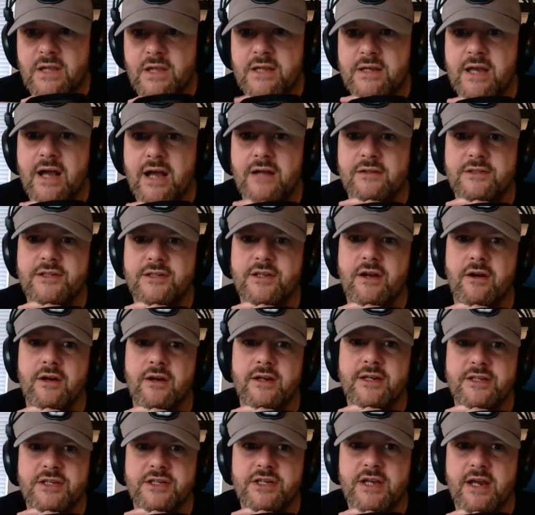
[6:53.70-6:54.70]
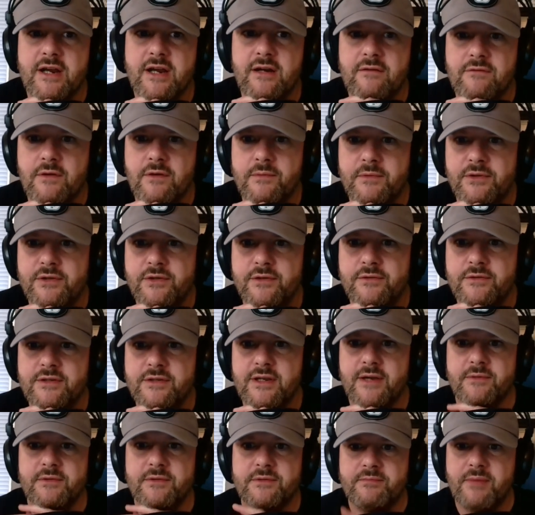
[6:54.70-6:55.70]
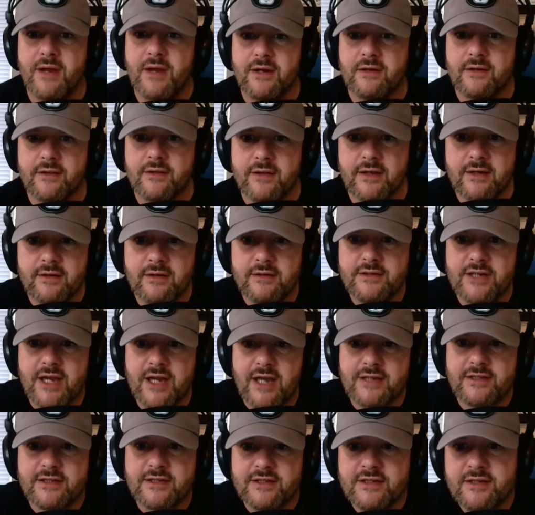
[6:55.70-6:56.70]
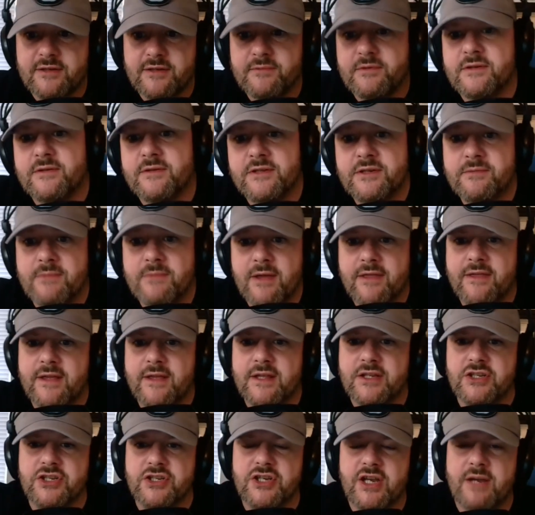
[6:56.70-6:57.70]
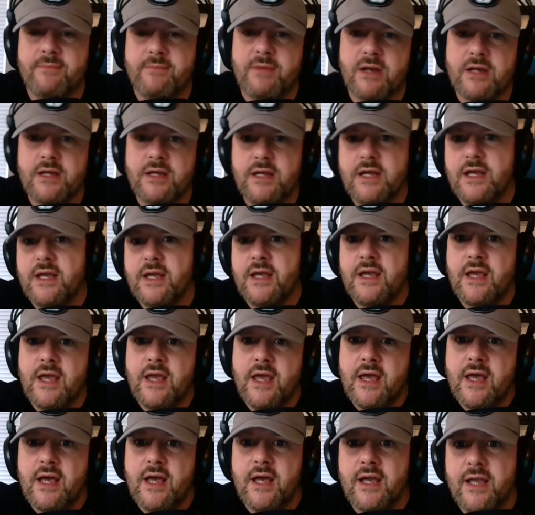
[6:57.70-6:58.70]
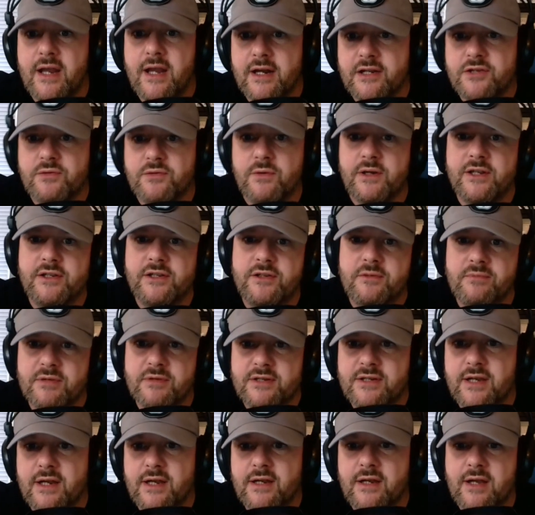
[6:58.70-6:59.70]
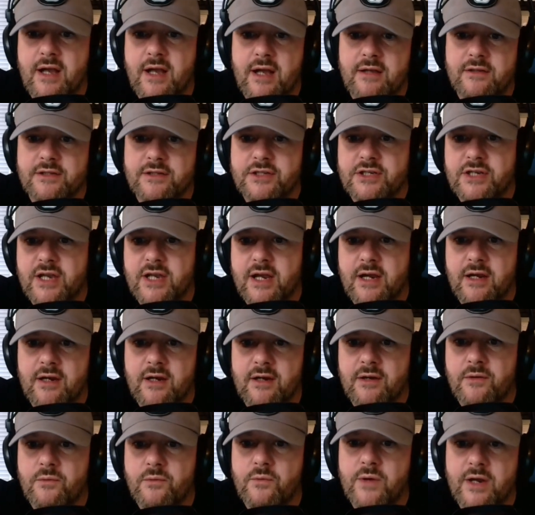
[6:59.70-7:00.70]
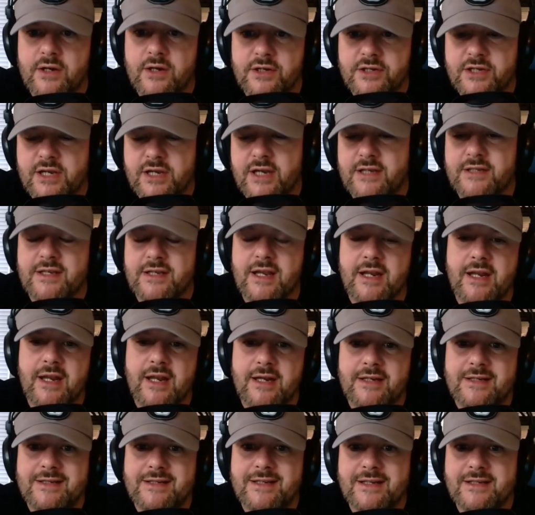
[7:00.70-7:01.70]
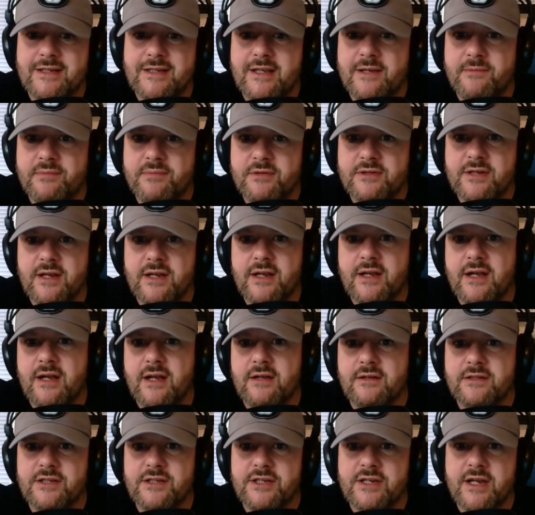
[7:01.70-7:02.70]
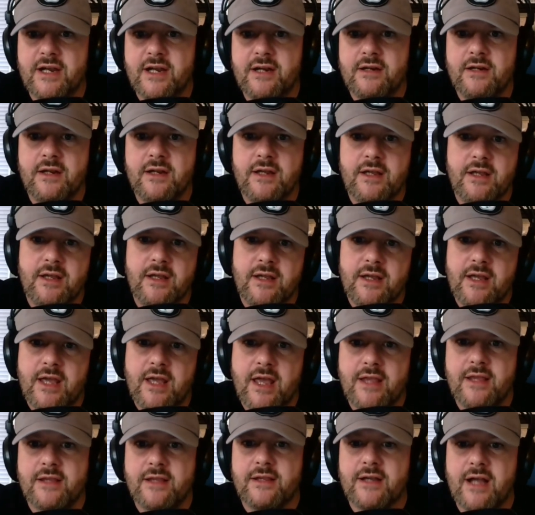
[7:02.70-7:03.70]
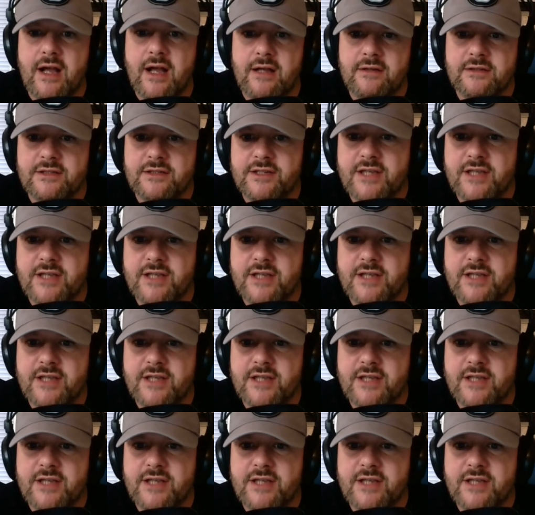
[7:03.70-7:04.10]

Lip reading: College target share, Rome Odunze was better than Jackson Smith and Jigba. He had a 22% college share, whereas JSN had a 16% college share. And then the college